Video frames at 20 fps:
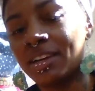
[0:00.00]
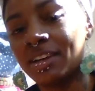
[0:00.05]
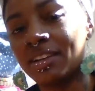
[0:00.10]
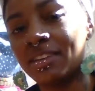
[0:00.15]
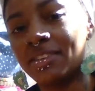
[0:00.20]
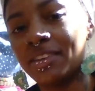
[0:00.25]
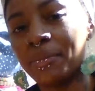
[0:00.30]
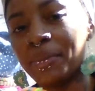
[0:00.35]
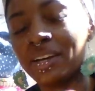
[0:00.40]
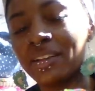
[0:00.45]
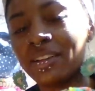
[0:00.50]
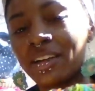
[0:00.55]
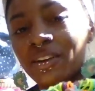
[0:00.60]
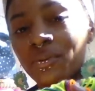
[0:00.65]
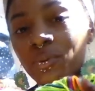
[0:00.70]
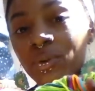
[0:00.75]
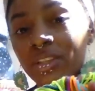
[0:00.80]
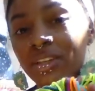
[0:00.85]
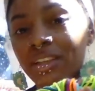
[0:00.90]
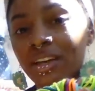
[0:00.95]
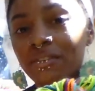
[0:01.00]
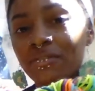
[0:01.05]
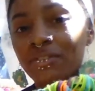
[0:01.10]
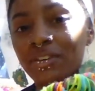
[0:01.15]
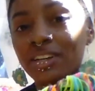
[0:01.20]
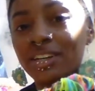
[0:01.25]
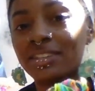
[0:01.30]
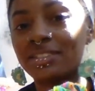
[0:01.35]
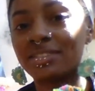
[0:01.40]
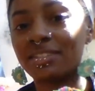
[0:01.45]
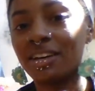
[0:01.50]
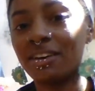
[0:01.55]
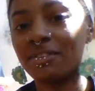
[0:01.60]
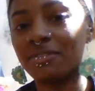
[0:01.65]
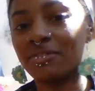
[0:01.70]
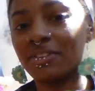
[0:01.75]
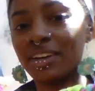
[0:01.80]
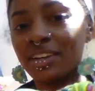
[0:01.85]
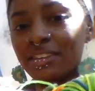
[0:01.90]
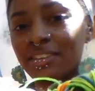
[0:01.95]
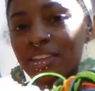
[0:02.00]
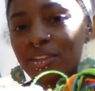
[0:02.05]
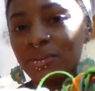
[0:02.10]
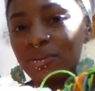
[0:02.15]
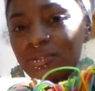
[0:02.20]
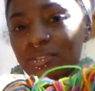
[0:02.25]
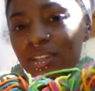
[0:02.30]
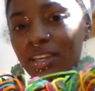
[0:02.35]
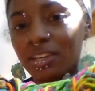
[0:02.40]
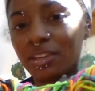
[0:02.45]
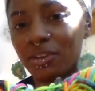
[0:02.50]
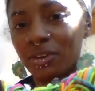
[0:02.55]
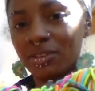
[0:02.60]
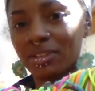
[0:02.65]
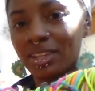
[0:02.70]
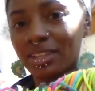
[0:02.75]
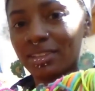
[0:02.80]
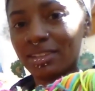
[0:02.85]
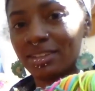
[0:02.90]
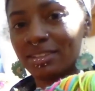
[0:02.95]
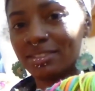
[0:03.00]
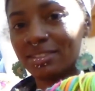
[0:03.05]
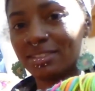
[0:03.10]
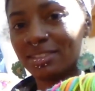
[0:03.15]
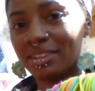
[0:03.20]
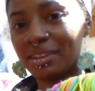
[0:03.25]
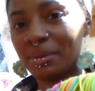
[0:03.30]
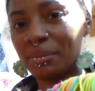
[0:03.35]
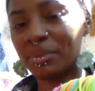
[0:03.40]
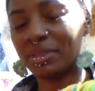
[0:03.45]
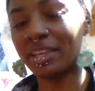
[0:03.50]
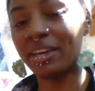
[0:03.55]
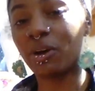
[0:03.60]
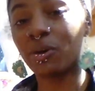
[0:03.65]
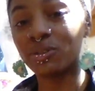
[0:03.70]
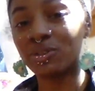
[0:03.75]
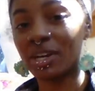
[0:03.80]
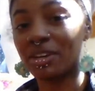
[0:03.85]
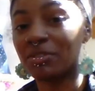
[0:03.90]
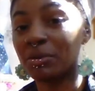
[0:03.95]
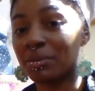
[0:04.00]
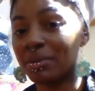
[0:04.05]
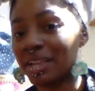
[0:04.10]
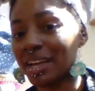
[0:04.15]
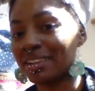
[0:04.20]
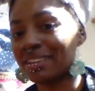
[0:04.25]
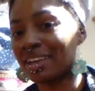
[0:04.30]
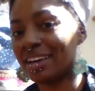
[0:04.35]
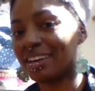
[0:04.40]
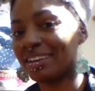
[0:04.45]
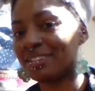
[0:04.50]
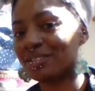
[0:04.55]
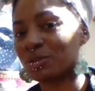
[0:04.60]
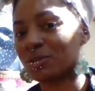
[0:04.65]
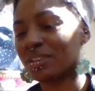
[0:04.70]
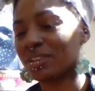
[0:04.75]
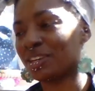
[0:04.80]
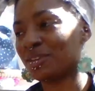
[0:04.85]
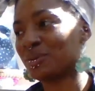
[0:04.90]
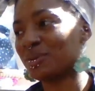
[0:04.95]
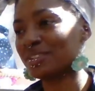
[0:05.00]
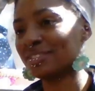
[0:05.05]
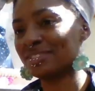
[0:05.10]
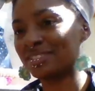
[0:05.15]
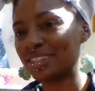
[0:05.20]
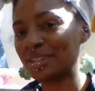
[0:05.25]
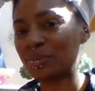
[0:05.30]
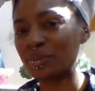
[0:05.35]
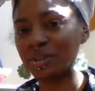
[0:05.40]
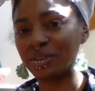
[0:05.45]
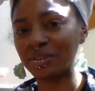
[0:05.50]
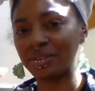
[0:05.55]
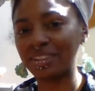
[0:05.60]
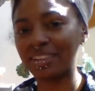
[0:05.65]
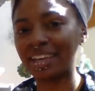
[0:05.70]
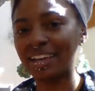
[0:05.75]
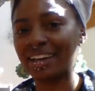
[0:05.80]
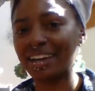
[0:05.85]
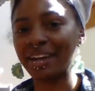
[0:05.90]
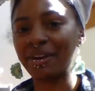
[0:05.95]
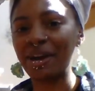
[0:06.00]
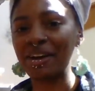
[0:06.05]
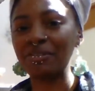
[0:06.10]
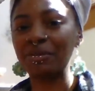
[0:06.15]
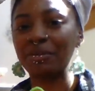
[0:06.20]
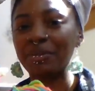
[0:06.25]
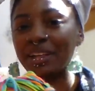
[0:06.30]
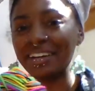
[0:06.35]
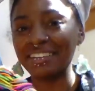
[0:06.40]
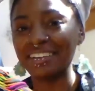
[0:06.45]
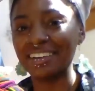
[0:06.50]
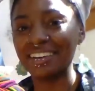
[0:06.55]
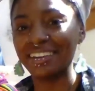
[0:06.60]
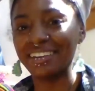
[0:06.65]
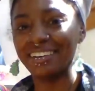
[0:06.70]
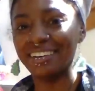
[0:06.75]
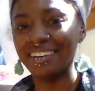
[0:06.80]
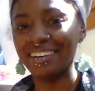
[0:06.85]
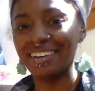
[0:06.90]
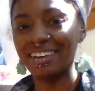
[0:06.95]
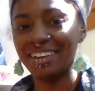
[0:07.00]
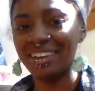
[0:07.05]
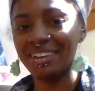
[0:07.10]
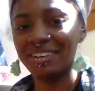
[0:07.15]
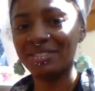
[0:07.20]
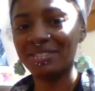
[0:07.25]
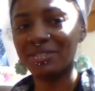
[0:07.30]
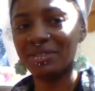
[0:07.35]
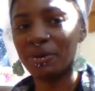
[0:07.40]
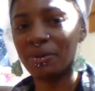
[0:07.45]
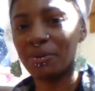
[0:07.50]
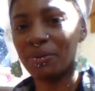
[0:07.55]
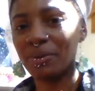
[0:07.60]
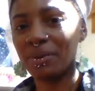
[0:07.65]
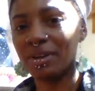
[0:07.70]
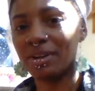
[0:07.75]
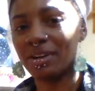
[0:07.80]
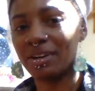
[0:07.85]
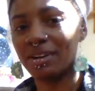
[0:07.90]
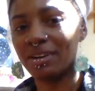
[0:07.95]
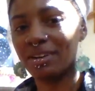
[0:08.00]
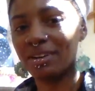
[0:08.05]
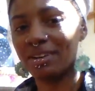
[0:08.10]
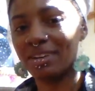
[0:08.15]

They make a lot of really like funky stuff, and they use like yarn like this. But they also have a blacklight so that you can see what it looked like. I don't have a blacklight, so but